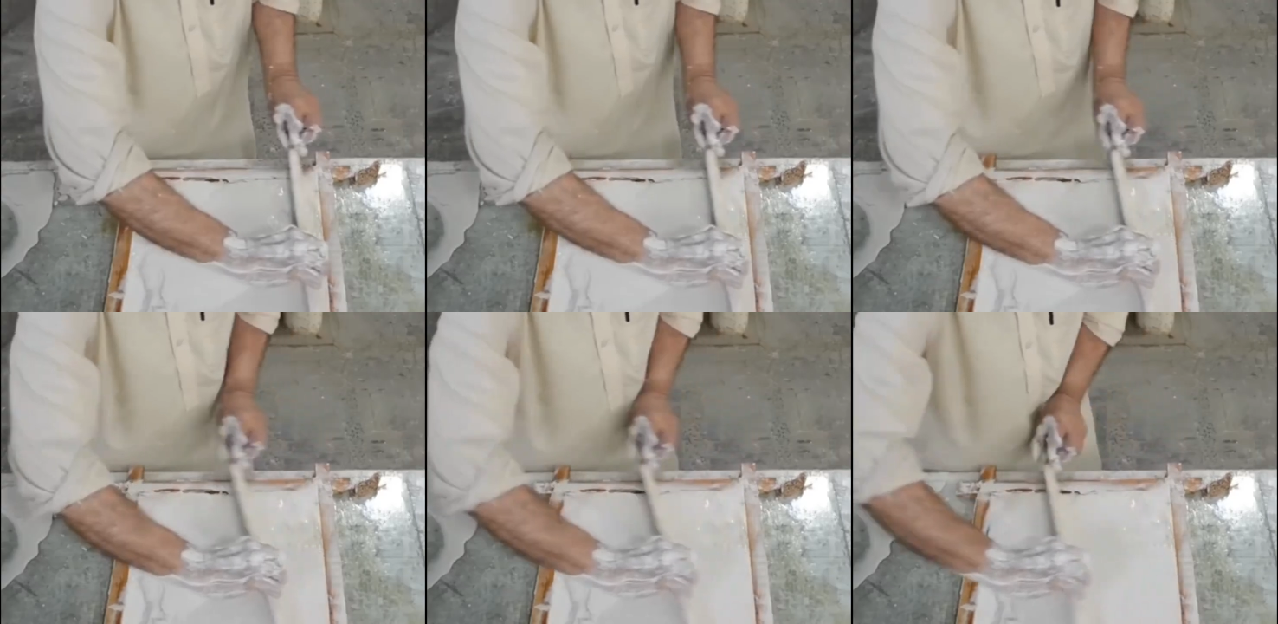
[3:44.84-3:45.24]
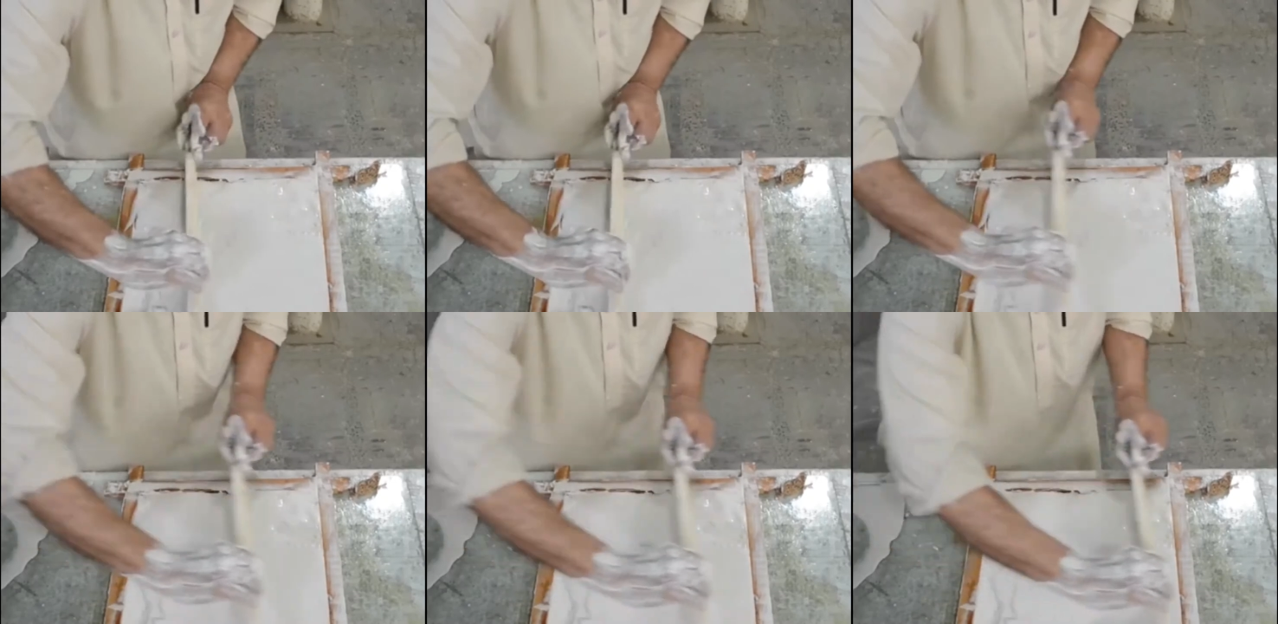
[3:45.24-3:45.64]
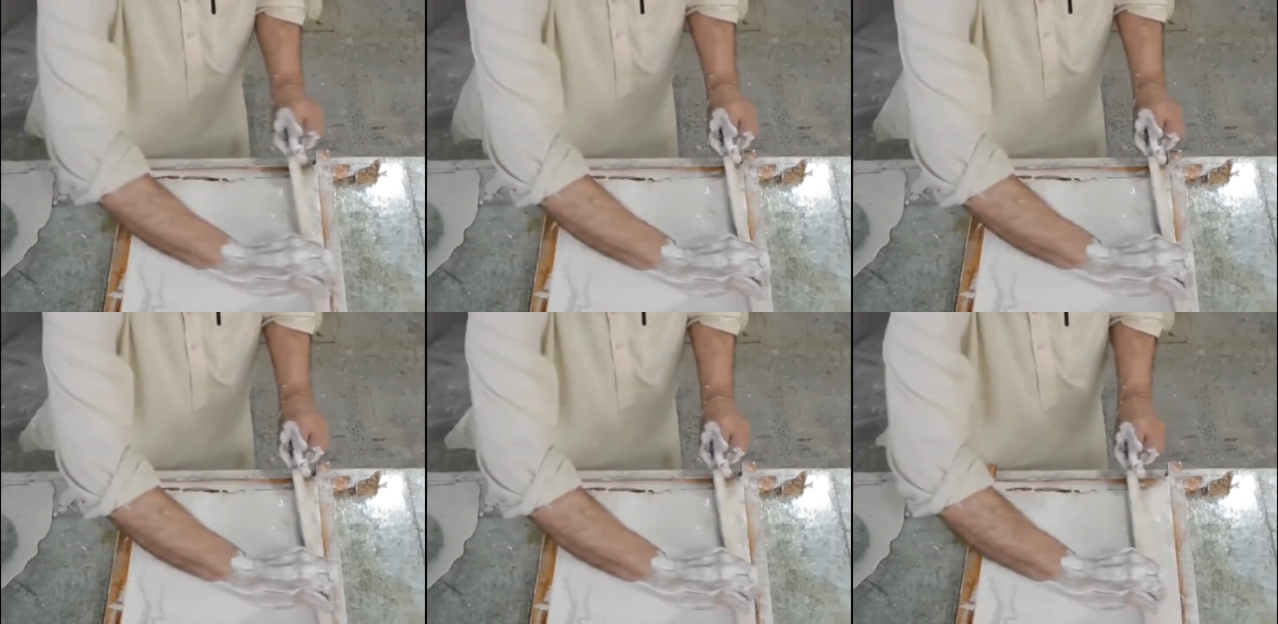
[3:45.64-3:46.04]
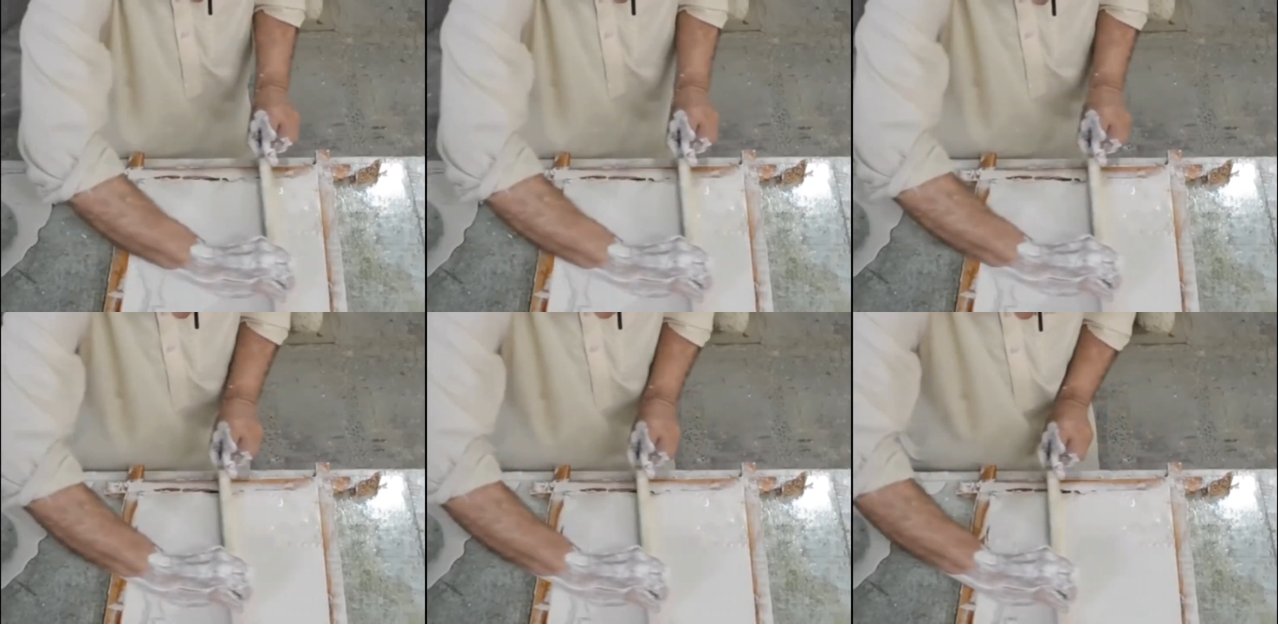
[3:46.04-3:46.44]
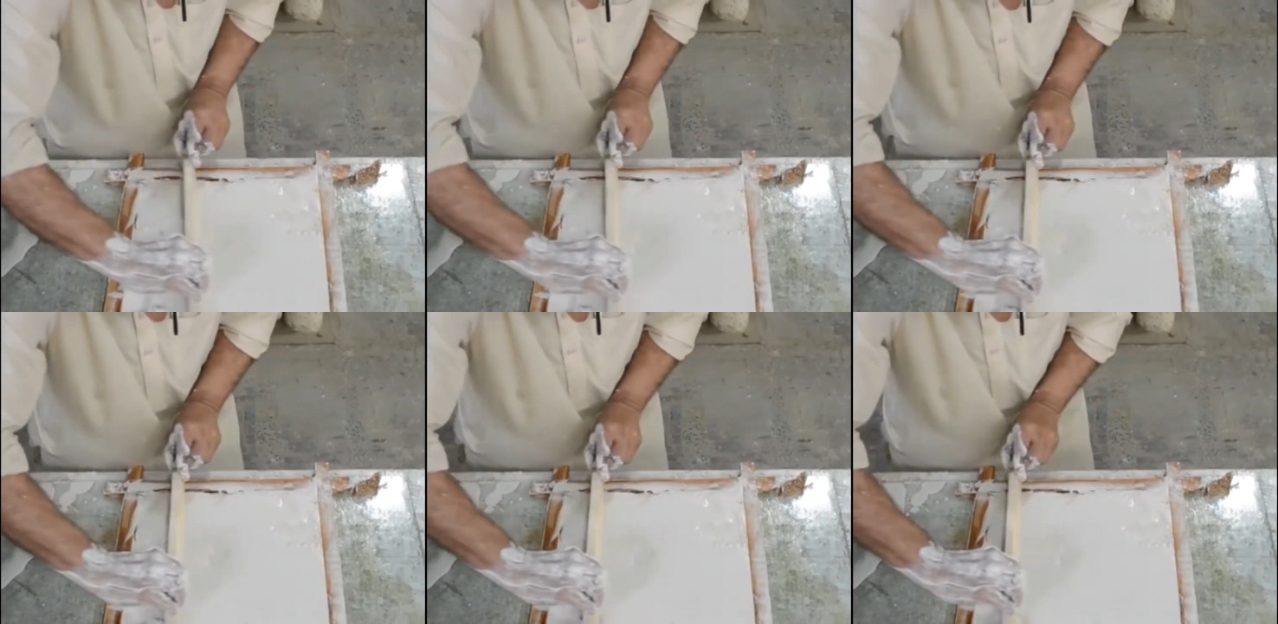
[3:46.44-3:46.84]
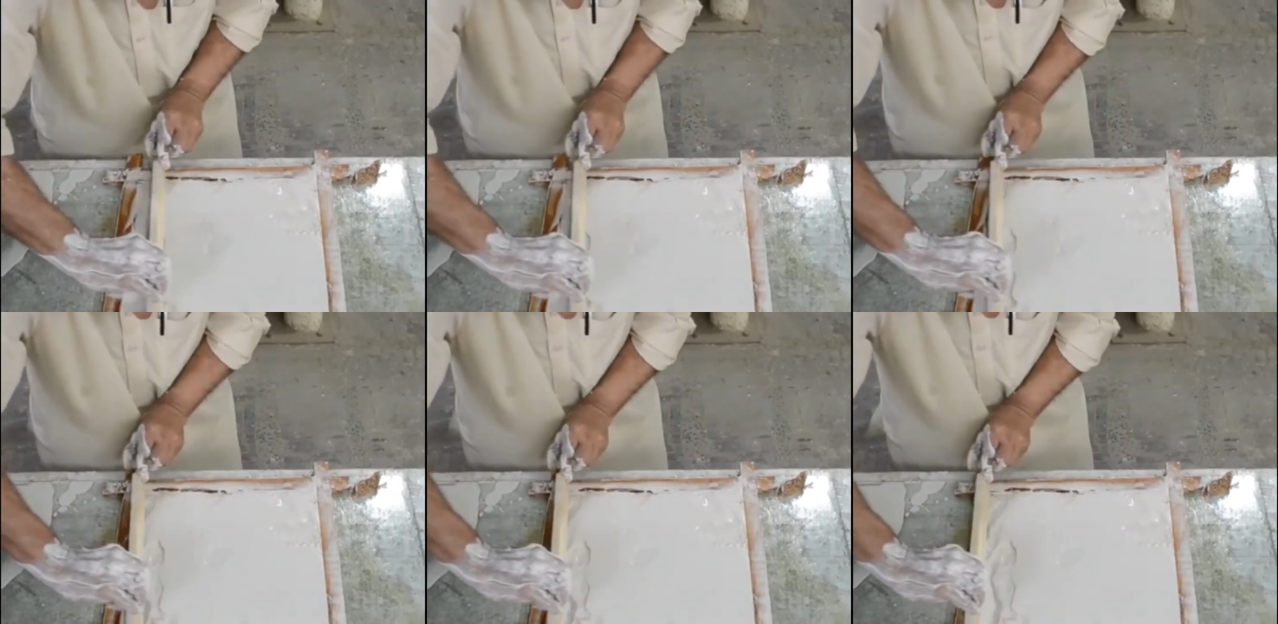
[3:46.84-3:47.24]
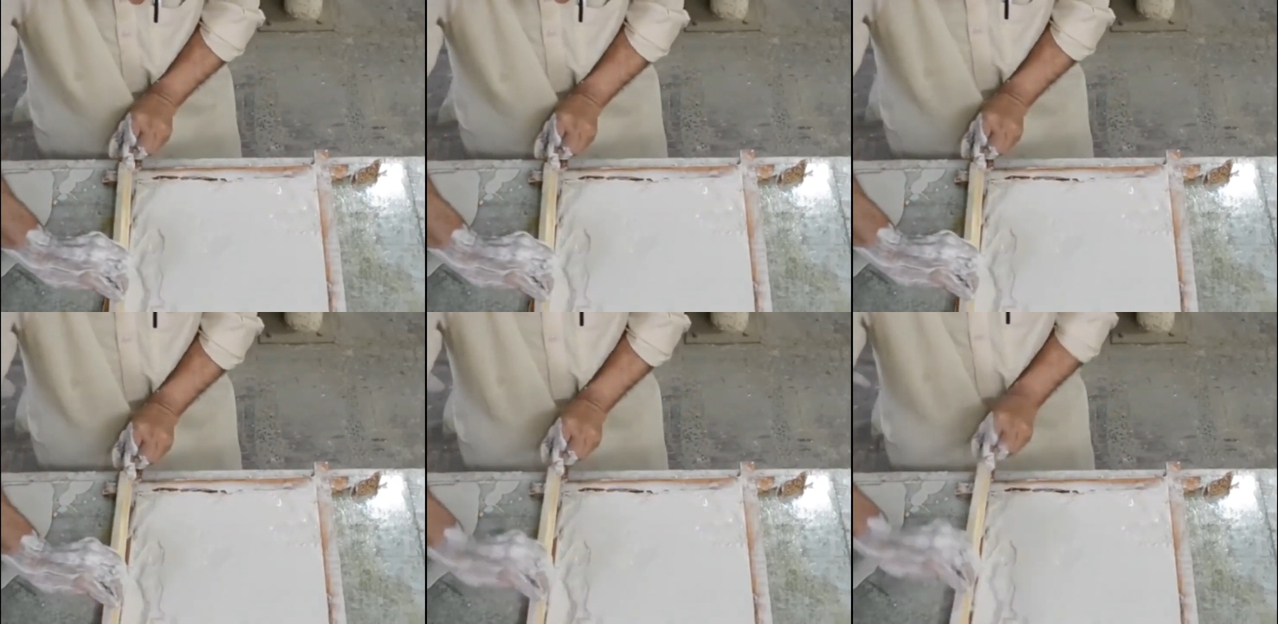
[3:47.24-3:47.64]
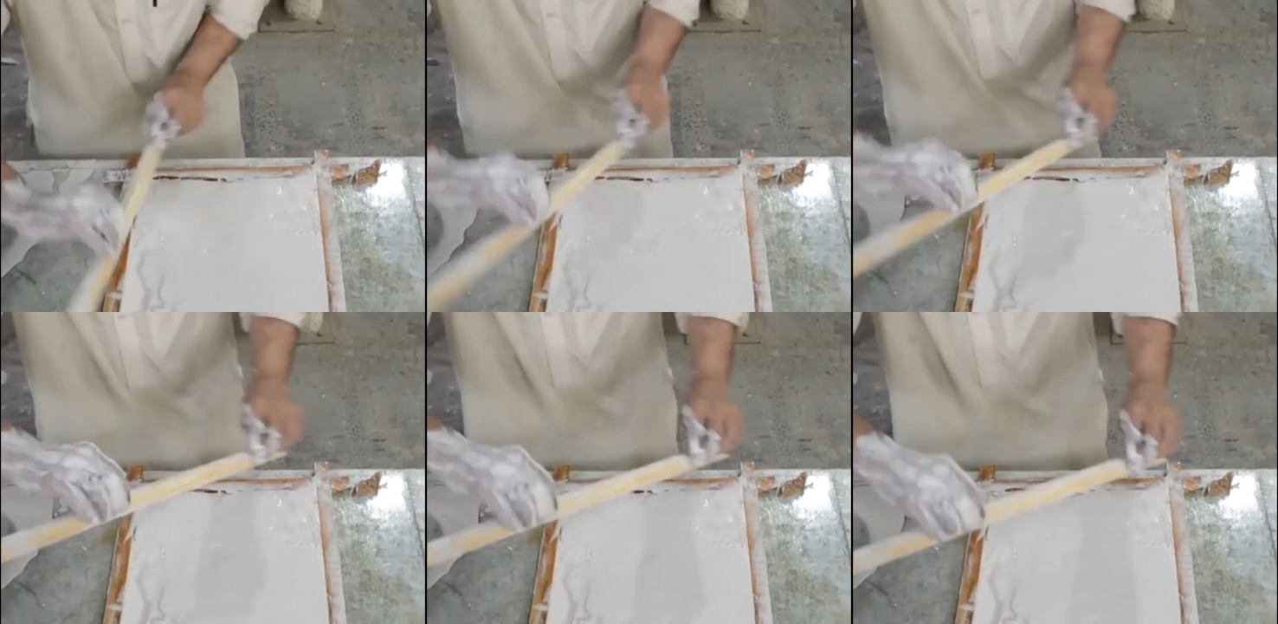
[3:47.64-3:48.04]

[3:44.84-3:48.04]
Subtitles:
Nobody's mouth can be seen.